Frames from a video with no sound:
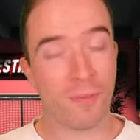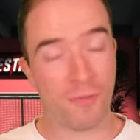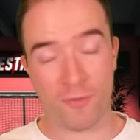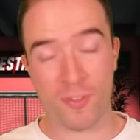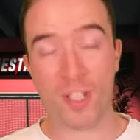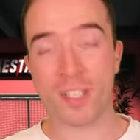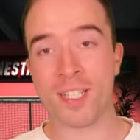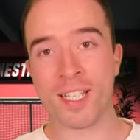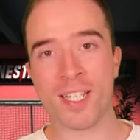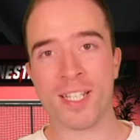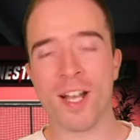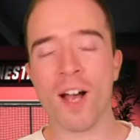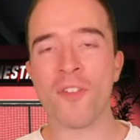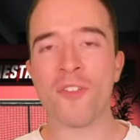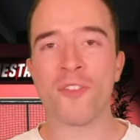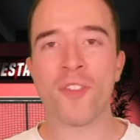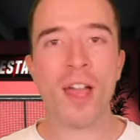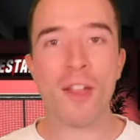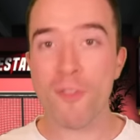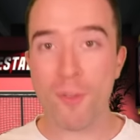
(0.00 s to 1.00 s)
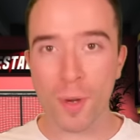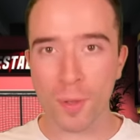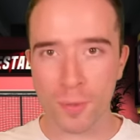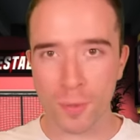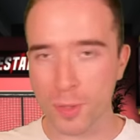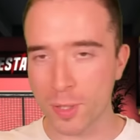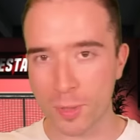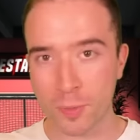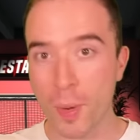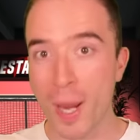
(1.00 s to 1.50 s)
Funny enough, everyone
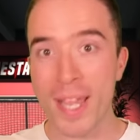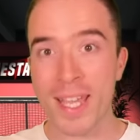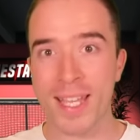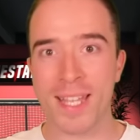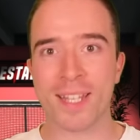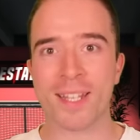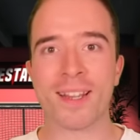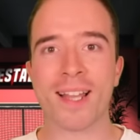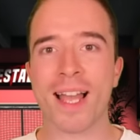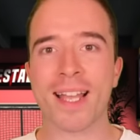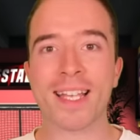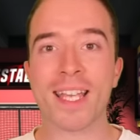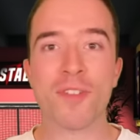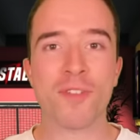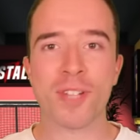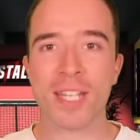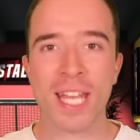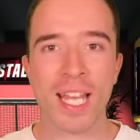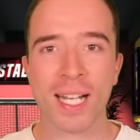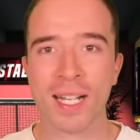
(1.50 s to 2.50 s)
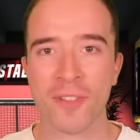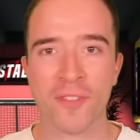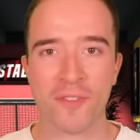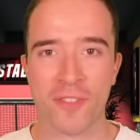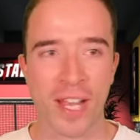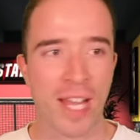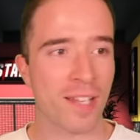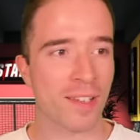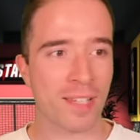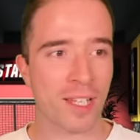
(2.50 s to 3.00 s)
was waiting, like even the England
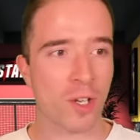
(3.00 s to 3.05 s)
fans,